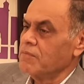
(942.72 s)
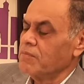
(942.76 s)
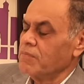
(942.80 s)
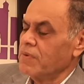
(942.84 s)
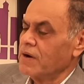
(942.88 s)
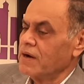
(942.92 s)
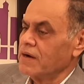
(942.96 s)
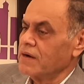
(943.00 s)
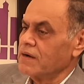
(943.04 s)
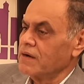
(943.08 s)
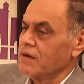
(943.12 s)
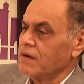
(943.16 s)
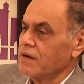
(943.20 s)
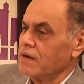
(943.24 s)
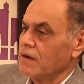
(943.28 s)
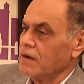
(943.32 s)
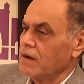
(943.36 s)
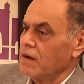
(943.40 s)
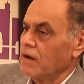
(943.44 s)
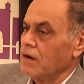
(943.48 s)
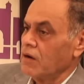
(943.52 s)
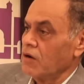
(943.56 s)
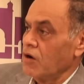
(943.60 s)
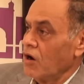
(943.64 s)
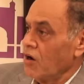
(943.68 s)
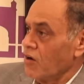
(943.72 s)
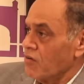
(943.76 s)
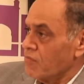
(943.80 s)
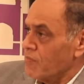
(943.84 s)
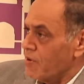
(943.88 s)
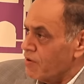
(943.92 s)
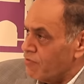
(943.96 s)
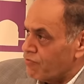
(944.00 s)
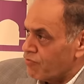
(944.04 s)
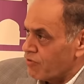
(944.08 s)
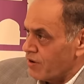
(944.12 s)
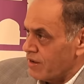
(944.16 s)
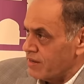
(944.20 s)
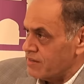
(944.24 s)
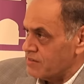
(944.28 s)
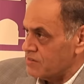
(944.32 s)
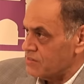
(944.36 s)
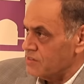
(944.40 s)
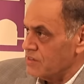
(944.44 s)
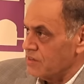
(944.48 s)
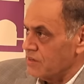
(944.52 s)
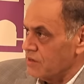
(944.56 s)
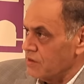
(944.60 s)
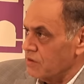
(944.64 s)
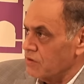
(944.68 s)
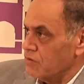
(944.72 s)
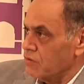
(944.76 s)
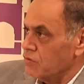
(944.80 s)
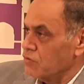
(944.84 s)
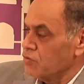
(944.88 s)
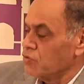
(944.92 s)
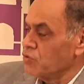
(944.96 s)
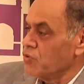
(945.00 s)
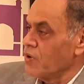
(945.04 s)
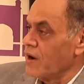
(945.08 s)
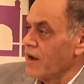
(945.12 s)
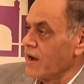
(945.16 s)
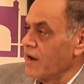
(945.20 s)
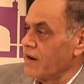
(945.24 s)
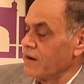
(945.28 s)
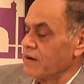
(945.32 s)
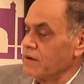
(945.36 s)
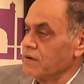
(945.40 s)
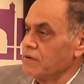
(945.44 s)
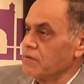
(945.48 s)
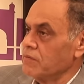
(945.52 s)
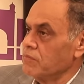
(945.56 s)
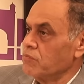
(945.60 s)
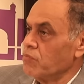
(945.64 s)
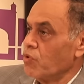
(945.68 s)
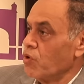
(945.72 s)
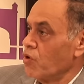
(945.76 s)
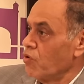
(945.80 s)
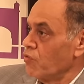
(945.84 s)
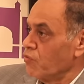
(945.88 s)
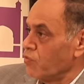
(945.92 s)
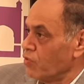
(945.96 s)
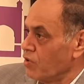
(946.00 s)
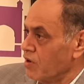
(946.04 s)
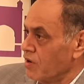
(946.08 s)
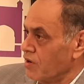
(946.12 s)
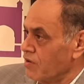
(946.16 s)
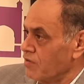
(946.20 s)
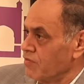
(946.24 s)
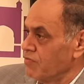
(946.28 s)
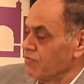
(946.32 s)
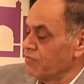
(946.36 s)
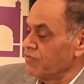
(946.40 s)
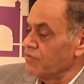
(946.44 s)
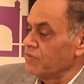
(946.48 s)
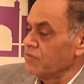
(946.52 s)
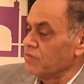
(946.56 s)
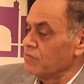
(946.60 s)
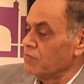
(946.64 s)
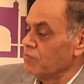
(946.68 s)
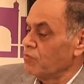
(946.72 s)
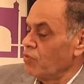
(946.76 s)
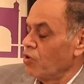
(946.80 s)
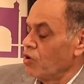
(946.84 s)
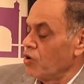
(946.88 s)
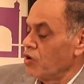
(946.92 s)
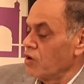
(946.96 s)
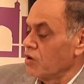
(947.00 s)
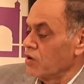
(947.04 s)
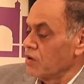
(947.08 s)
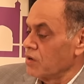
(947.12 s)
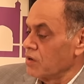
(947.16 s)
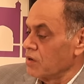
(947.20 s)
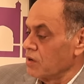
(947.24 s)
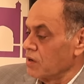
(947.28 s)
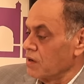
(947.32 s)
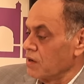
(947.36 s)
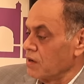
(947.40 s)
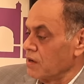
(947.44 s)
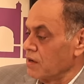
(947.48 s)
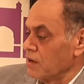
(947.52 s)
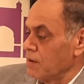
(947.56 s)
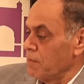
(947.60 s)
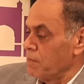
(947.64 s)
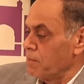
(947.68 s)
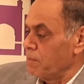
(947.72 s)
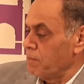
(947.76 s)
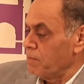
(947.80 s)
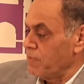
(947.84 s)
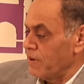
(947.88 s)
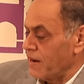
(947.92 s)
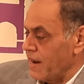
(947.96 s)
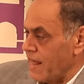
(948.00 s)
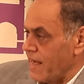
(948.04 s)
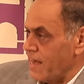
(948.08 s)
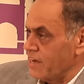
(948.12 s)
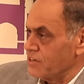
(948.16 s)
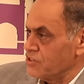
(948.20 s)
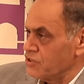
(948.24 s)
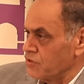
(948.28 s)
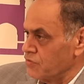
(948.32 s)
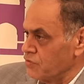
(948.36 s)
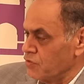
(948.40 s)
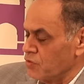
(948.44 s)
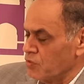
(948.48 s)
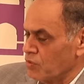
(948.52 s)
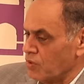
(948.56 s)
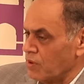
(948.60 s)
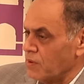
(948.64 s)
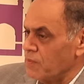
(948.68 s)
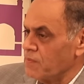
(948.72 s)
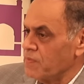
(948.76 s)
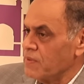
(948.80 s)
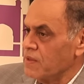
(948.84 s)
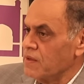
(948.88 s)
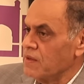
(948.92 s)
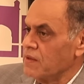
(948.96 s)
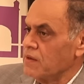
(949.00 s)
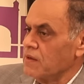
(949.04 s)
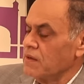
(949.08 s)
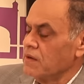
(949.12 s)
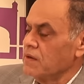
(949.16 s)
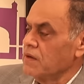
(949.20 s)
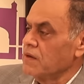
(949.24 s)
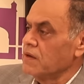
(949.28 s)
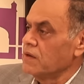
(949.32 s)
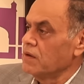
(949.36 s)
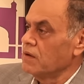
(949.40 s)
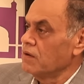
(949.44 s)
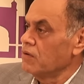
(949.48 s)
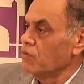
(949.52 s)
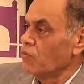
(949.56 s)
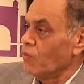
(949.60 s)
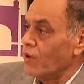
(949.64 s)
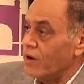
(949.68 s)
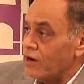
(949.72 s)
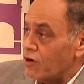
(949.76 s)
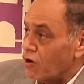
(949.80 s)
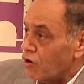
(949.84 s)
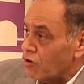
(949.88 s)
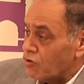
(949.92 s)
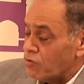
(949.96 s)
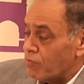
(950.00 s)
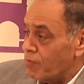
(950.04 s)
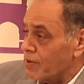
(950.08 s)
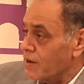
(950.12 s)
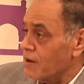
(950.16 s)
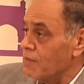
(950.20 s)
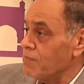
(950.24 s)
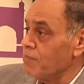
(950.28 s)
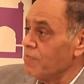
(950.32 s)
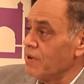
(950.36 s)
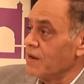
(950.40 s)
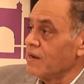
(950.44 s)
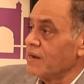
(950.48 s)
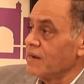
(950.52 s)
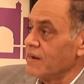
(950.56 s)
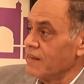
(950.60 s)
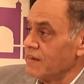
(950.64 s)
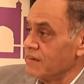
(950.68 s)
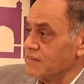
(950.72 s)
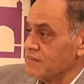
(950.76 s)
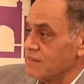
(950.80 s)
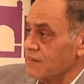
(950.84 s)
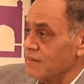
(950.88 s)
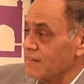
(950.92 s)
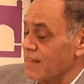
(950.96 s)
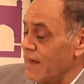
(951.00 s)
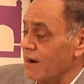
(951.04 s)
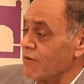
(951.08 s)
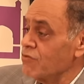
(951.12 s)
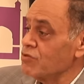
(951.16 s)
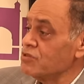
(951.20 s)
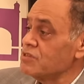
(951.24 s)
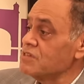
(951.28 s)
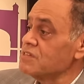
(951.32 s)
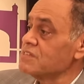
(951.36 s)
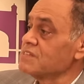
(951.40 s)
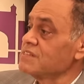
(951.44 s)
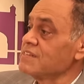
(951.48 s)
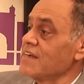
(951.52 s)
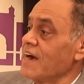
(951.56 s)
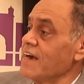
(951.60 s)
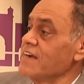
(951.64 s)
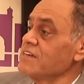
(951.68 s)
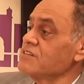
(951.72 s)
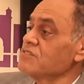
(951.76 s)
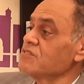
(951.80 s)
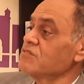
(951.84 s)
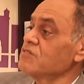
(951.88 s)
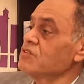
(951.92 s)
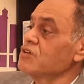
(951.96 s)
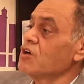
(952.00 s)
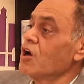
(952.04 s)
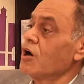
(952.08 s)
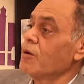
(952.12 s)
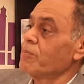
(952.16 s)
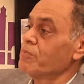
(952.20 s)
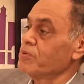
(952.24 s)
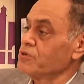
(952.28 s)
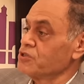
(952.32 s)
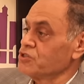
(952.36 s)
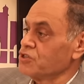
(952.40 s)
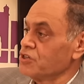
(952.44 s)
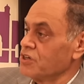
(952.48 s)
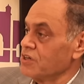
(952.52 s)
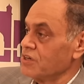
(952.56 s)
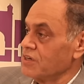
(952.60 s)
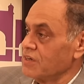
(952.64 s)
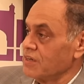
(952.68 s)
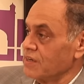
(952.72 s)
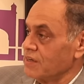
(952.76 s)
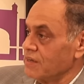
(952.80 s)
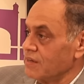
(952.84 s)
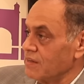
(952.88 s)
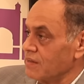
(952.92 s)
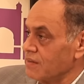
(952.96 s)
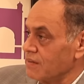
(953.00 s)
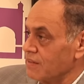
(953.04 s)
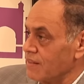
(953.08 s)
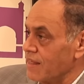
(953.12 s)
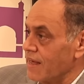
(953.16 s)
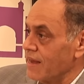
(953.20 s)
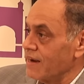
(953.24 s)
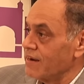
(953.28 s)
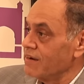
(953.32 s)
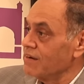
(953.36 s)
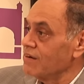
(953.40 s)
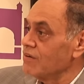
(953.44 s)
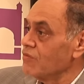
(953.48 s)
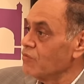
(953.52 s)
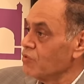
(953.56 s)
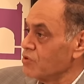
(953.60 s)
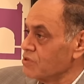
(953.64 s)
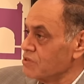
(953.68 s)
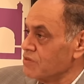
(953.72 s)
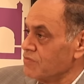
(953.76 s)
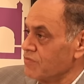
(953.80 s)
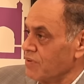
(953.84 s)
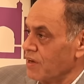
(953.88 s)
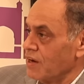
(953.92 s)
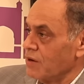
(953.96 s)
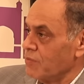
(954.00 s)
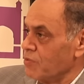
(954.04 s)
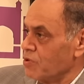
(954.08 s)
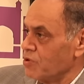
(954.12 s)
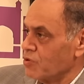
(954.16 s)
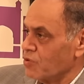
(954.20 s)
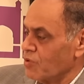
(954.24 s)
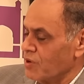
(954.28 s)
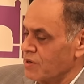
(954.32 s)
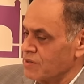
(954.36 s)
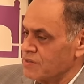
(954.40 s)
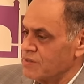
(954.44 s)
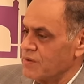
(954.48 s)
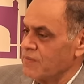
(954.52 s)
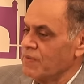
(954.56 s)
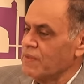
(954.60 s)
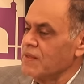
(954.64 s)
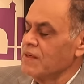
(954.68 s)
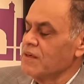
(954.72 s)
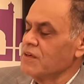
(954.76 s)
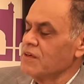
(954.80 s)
But a lot of my friends here who had more verve, more panache, if you will, went on to become billionaires. And that was the size of the opportunity that was available to us.